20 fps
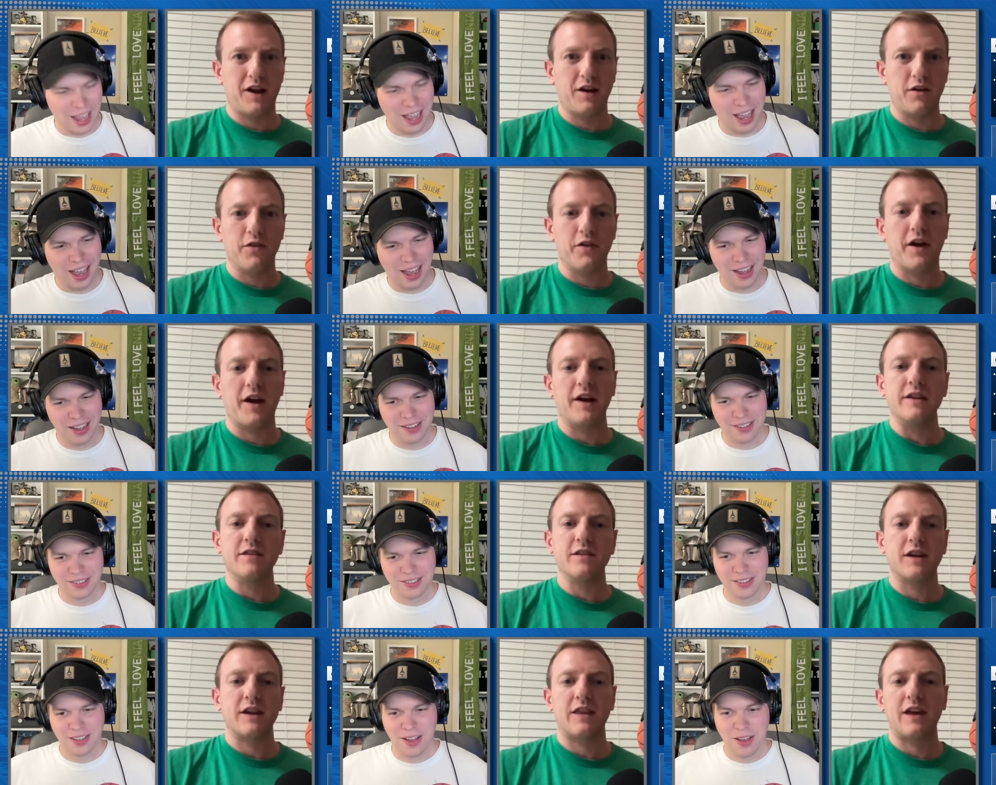Speaker 1: Daniel
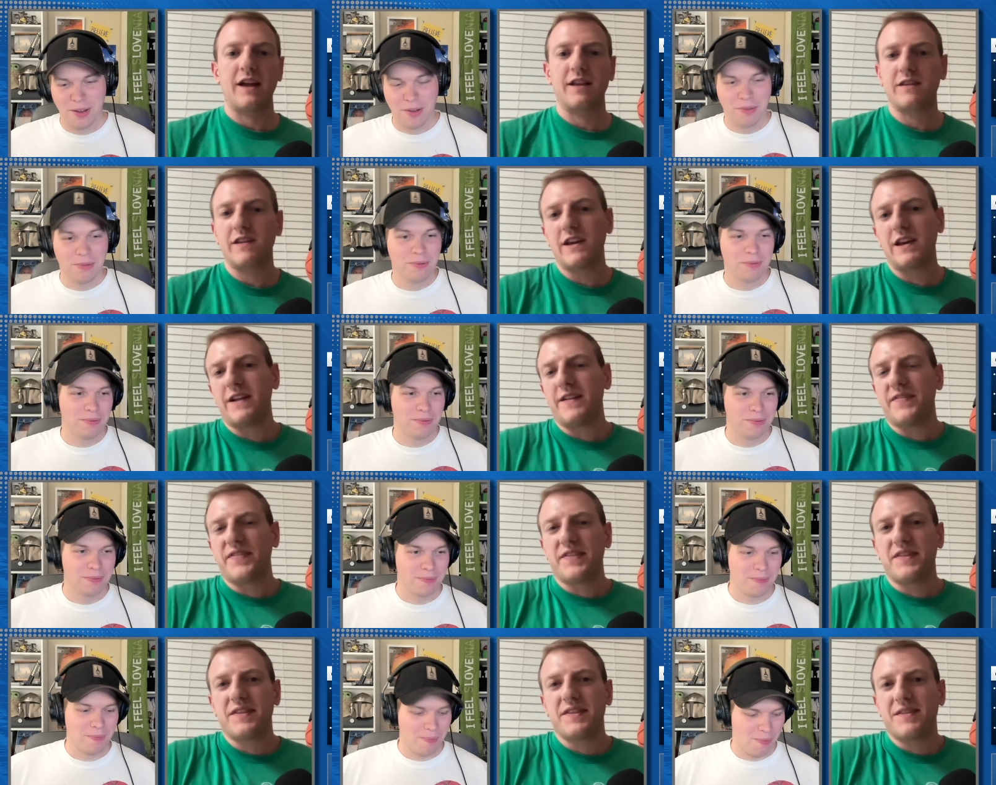Theis. Like that's
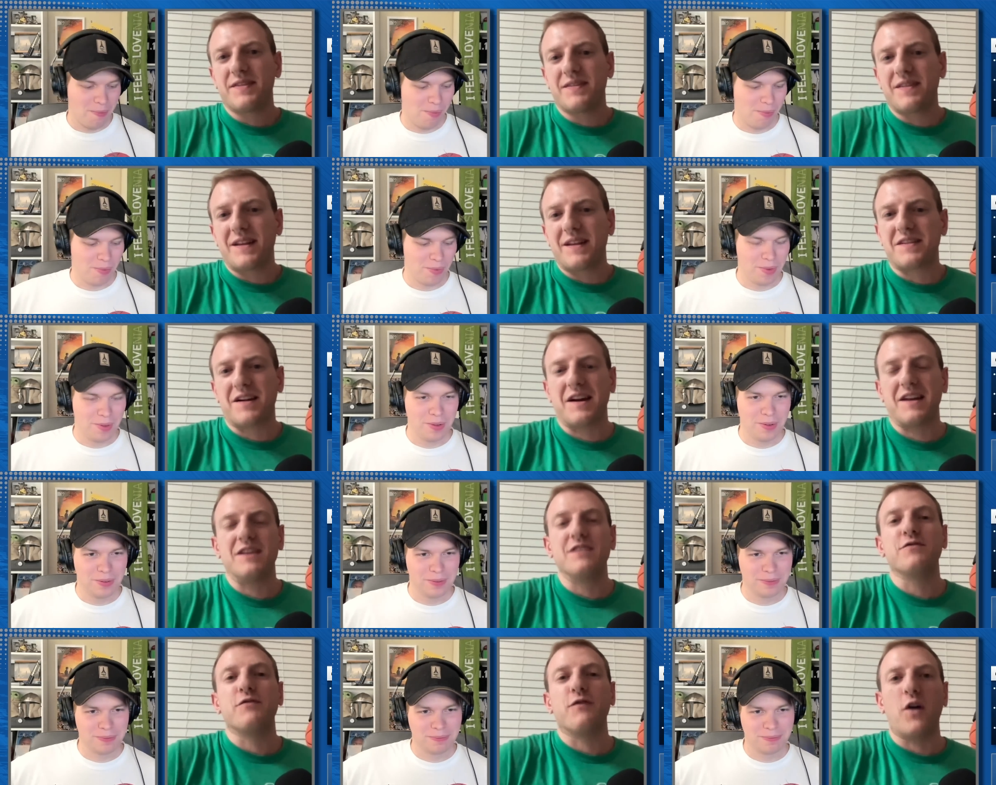that's not
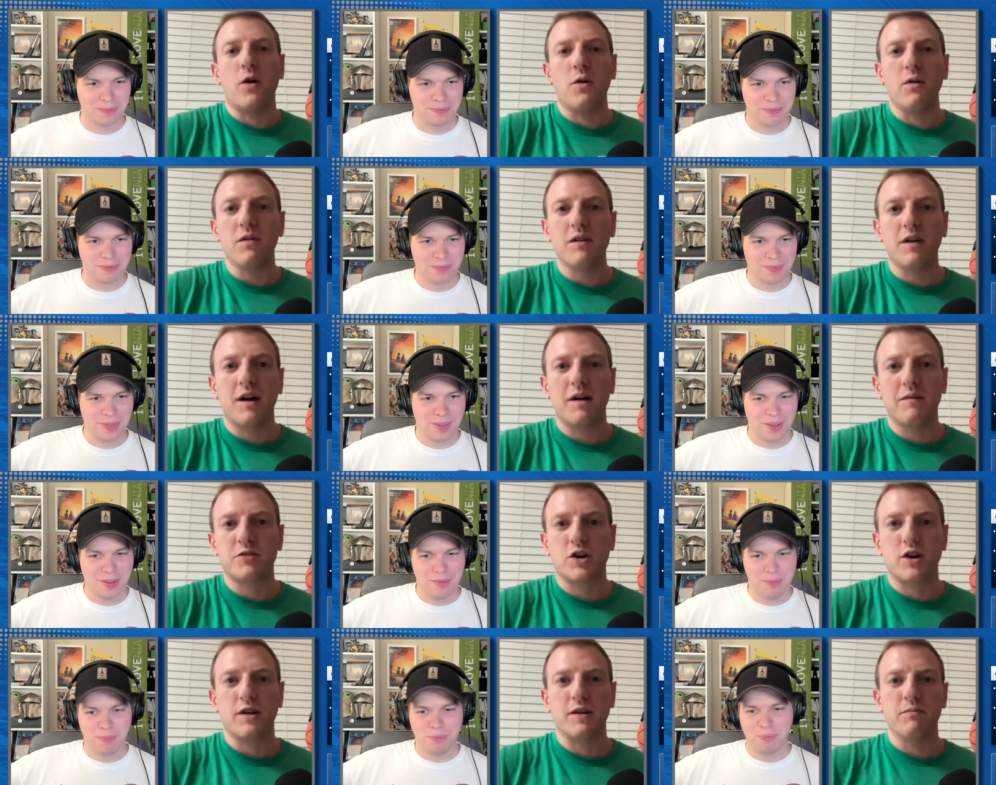his fault.
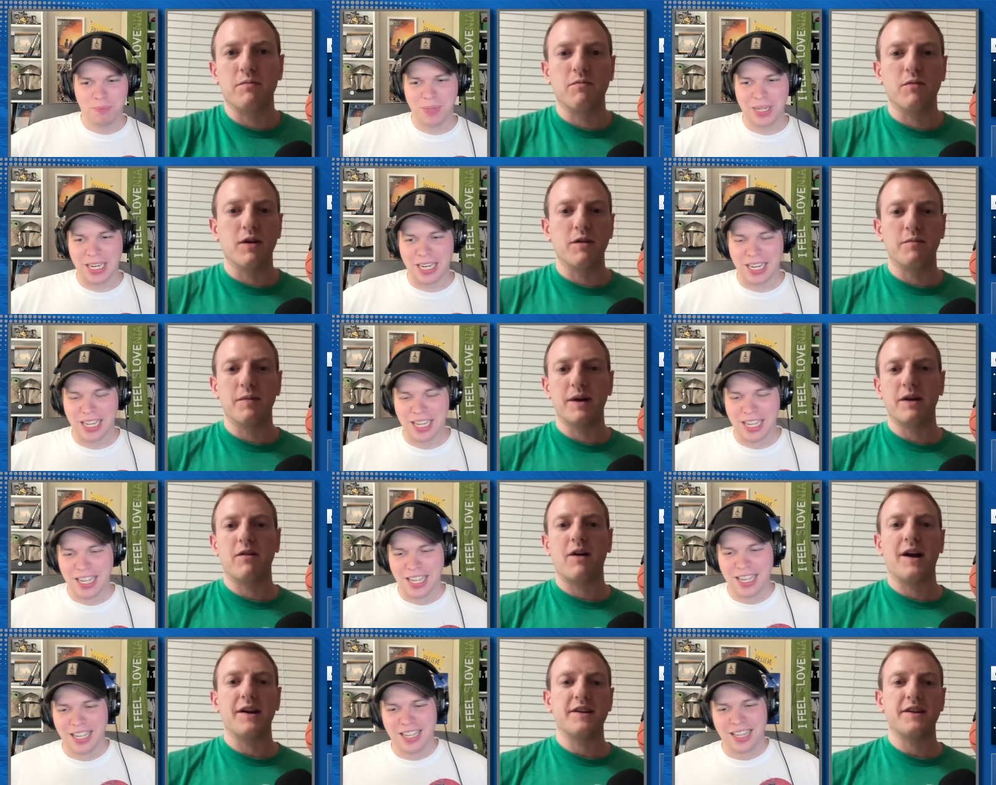I'm sure he would have been
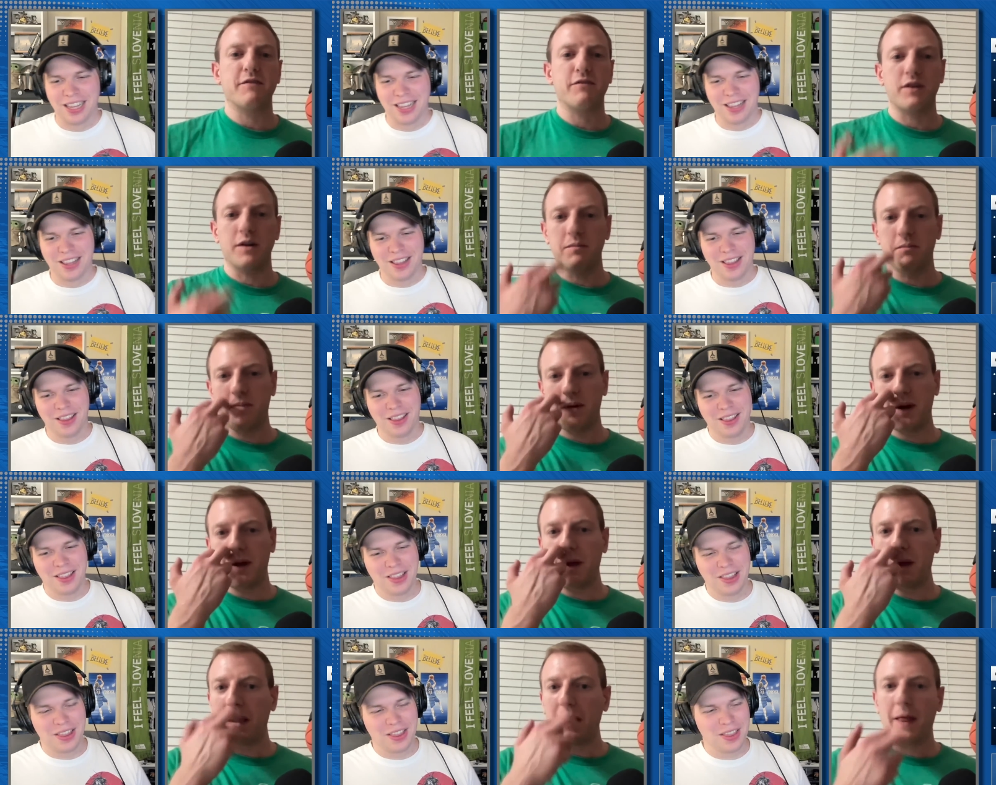a lot different,
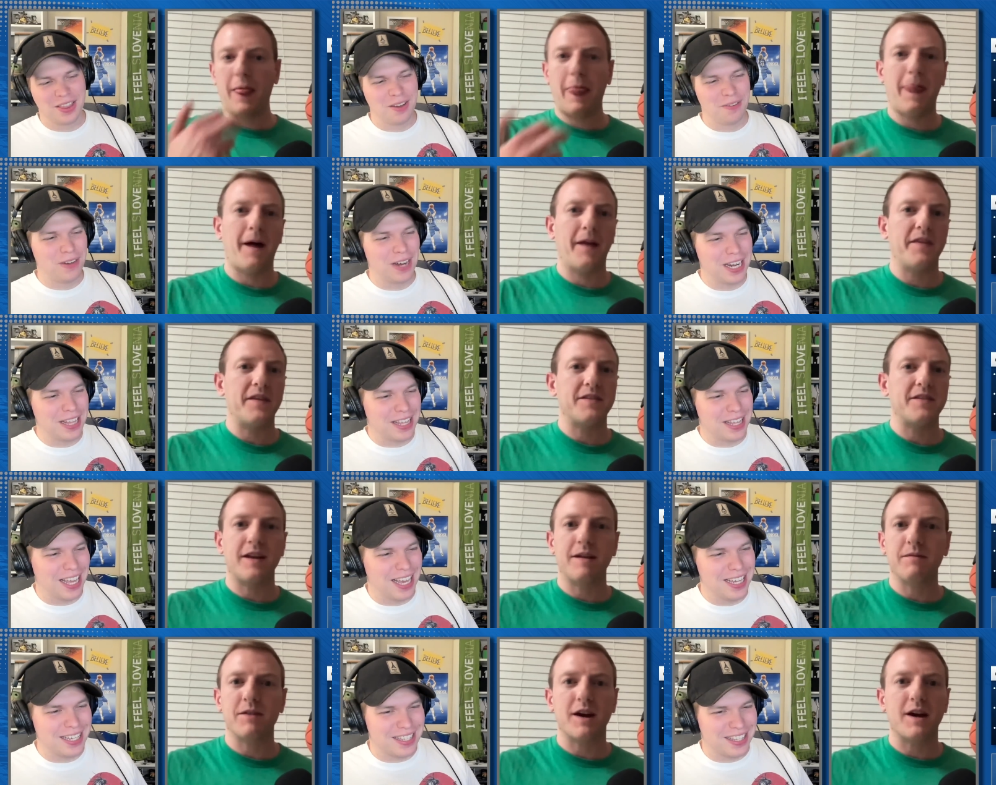but the funny at thing the
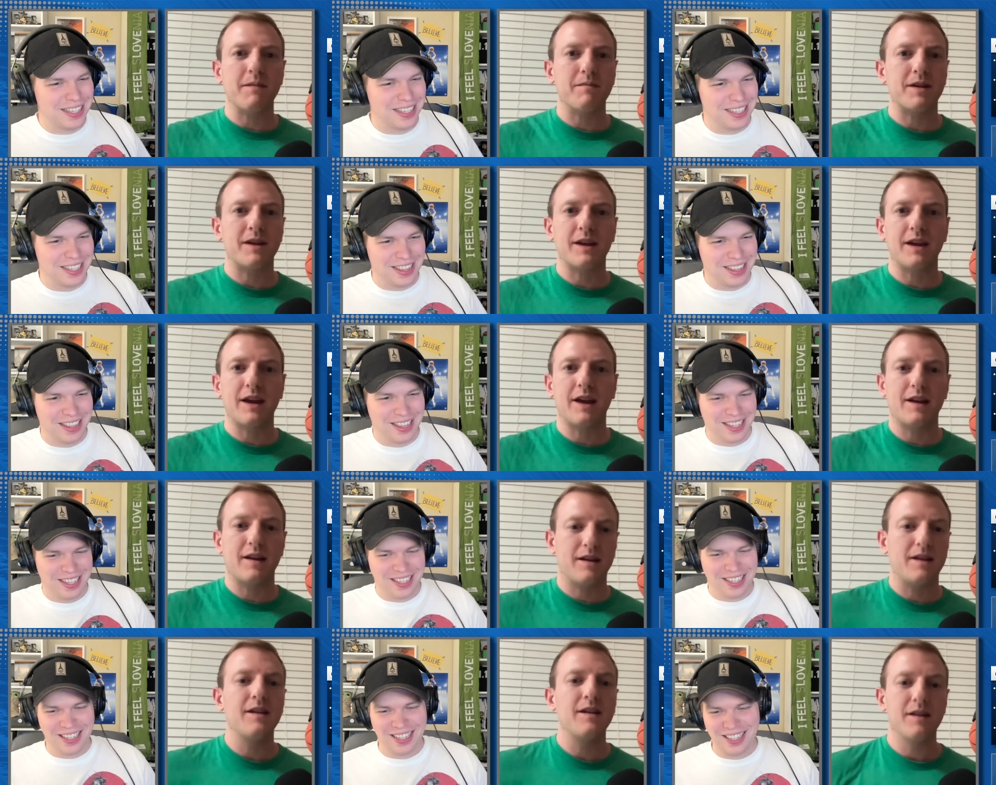is, same time,
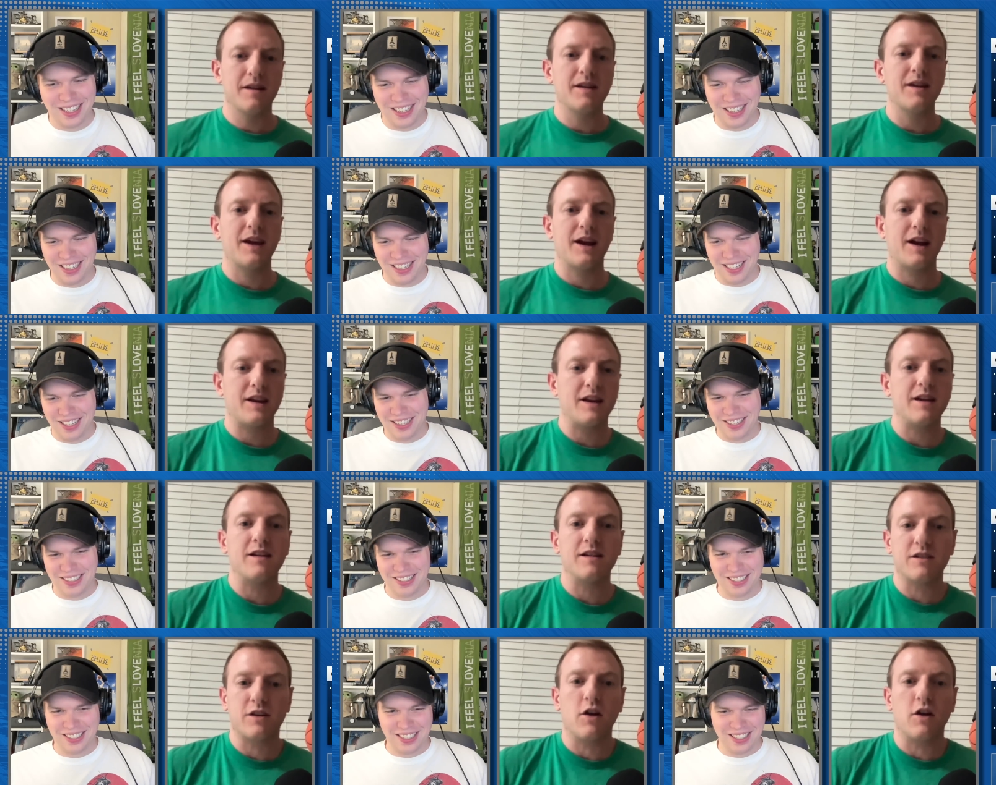can, can
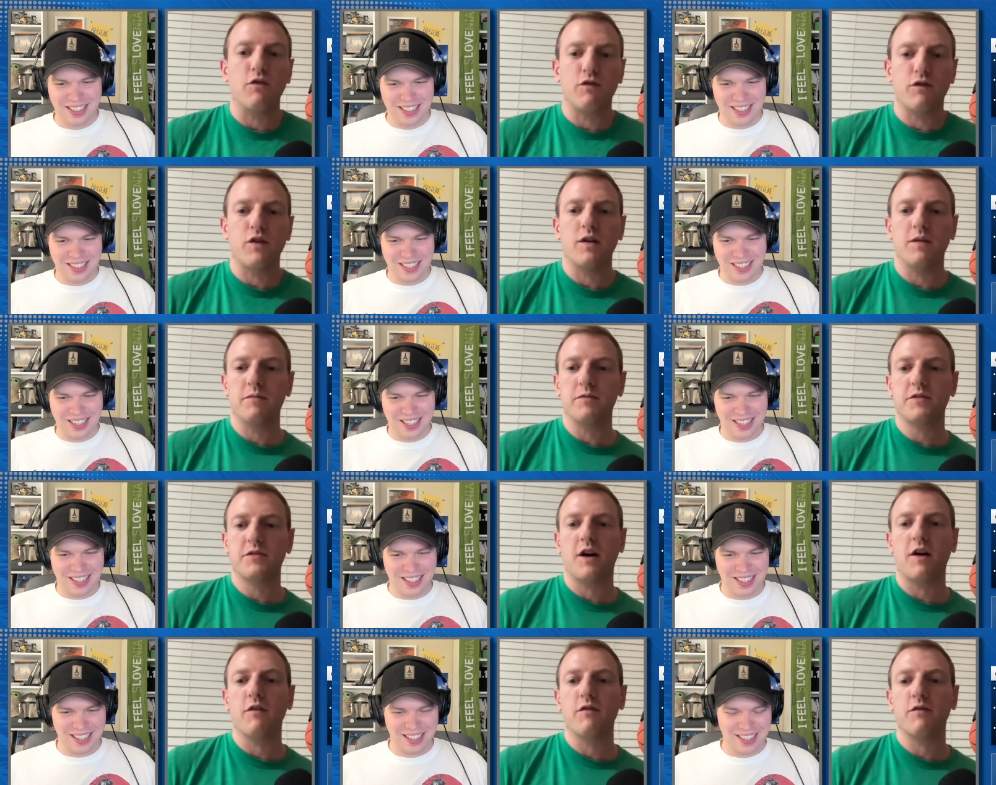he go for
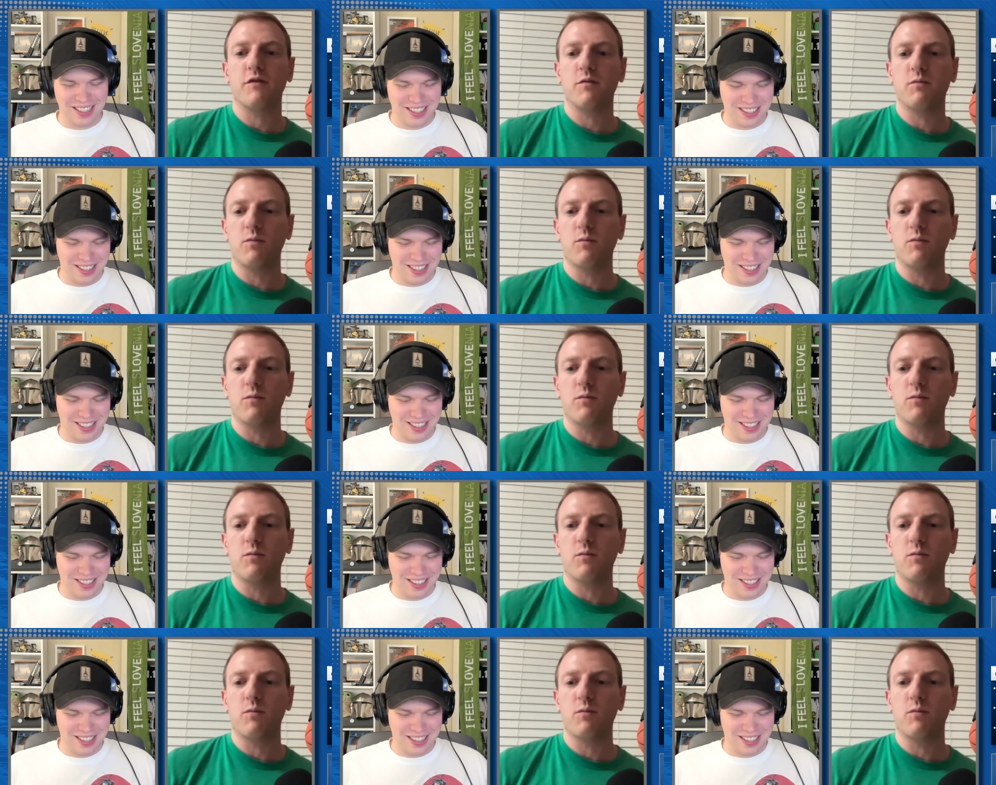himself